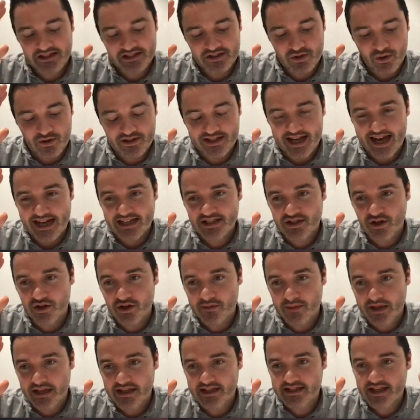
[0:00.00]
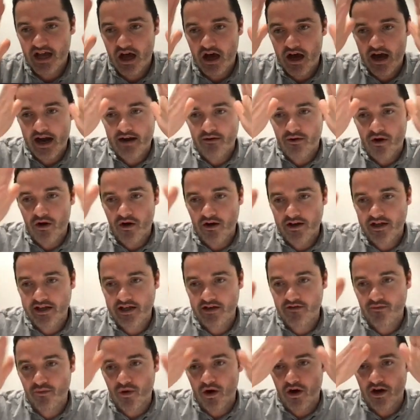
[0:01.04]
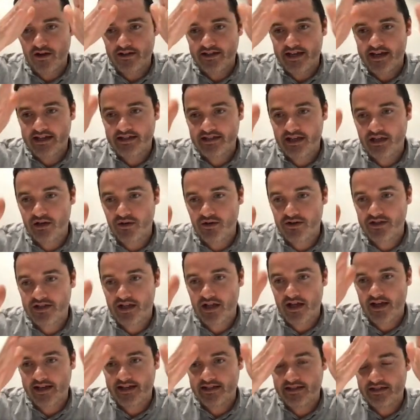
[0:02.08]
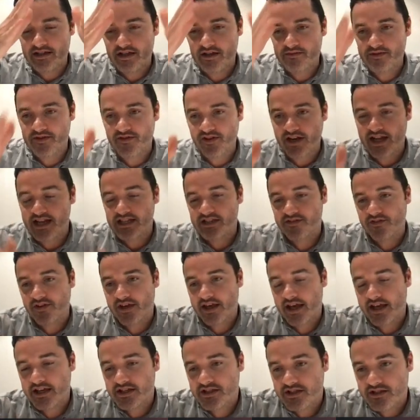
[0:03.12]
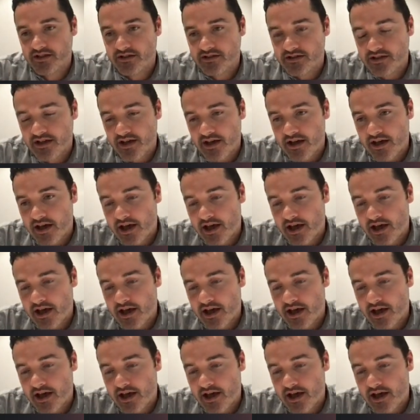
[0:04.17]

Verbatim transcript: sort of taxonomy this hierarchy of what our data looks like in terms of classifications